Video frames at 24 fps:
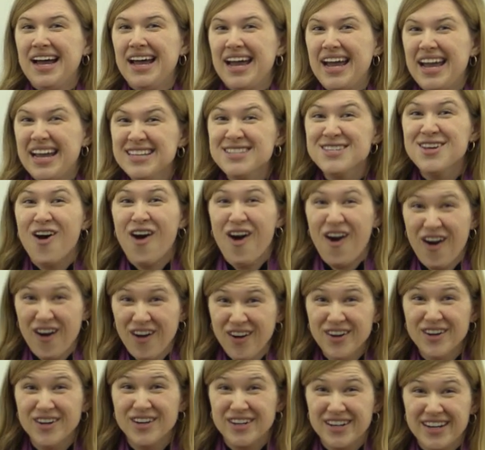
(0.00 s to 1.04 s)
It's
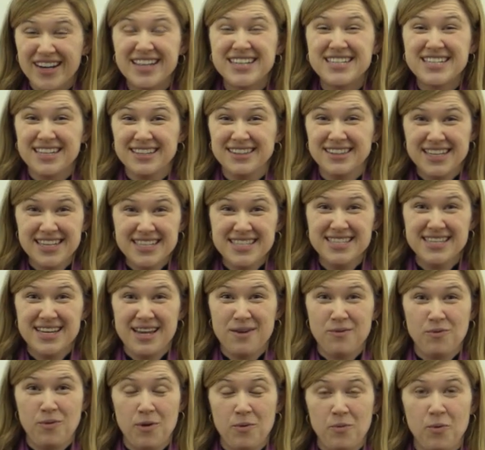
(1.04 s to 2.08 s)
hard to
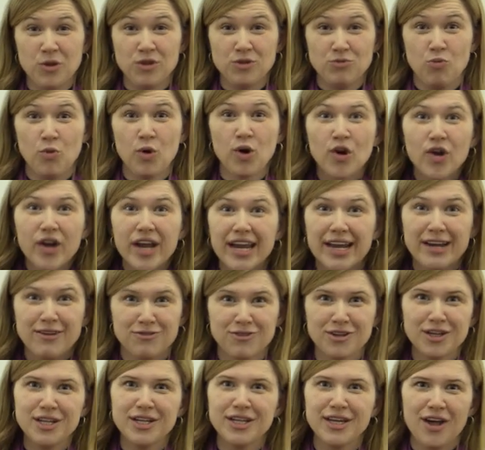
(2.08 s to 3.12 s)
listen when we're working
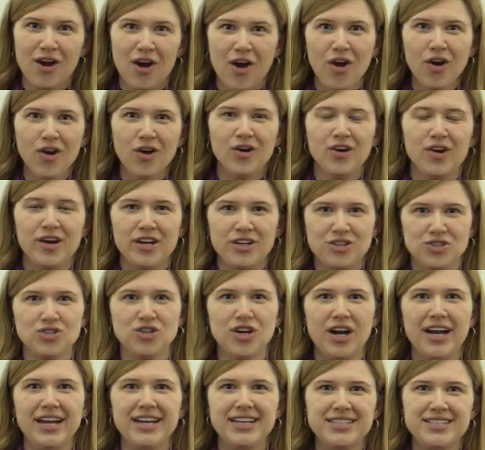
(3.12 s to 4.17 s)
really hard and
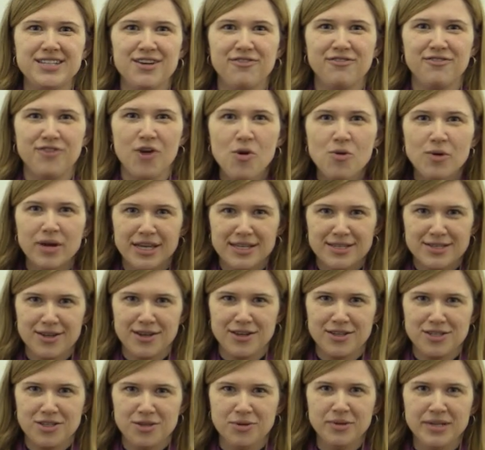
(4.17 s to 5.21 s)
trying to focus
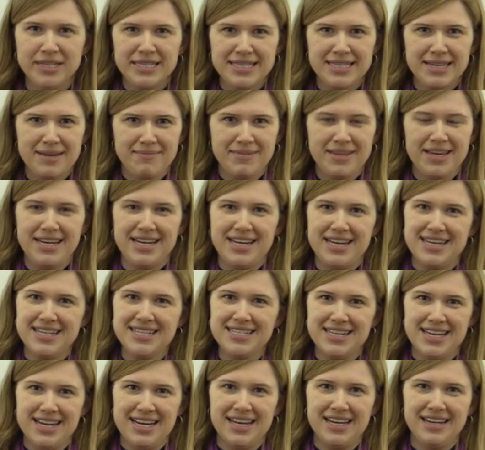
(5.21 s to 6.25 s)
on doing something,
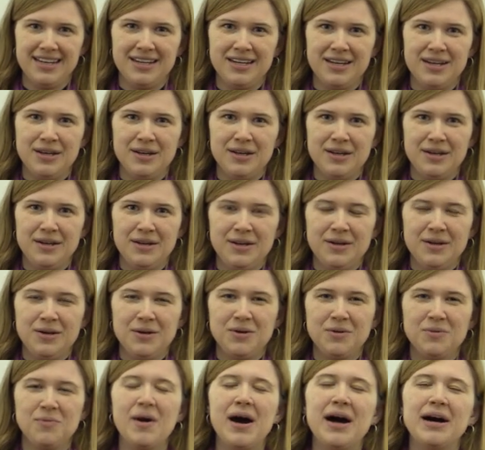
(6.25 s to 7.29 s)
isn't it?
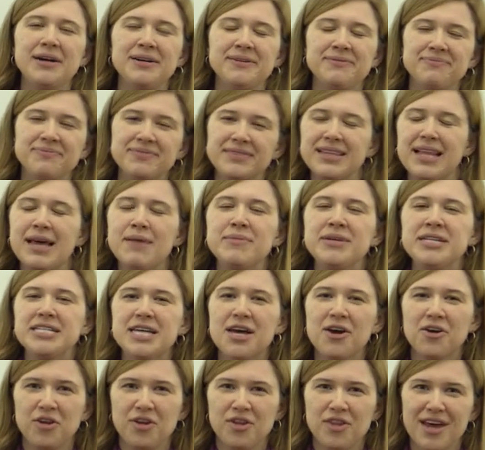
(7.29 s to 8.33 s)
Well, let me
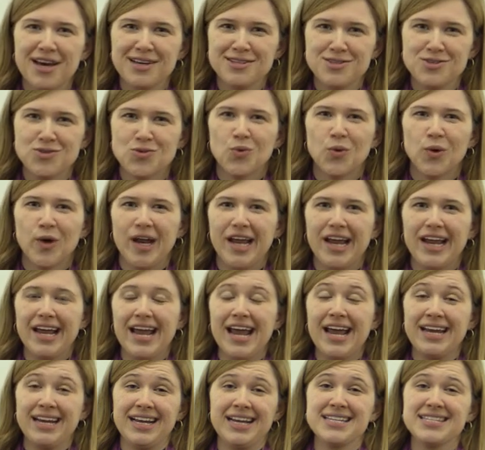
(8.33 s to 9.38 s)
tell you that story
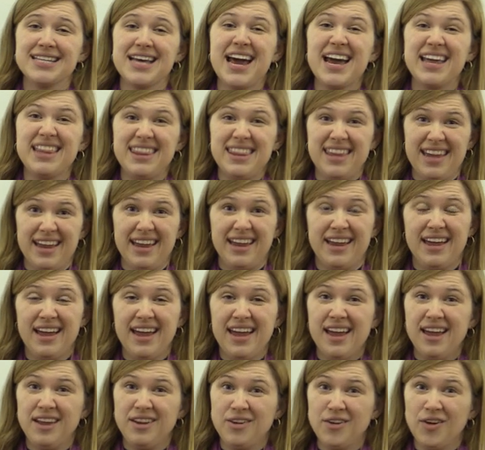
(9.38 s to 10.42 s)
again, because I think
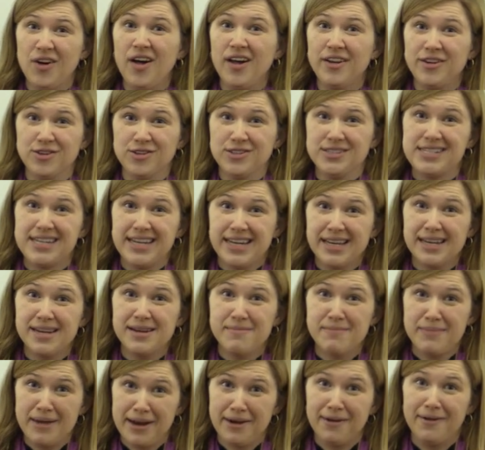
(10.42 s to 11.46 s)
you'll understand
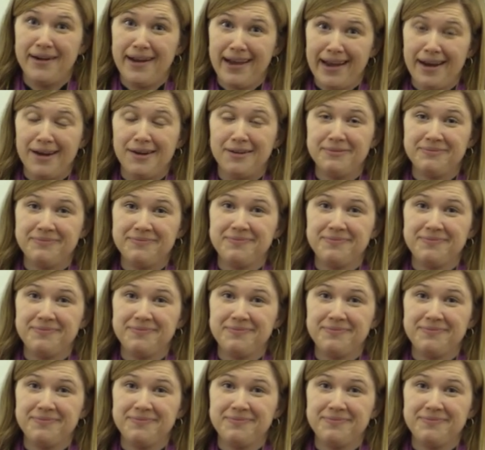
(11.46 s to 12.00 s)
it better now.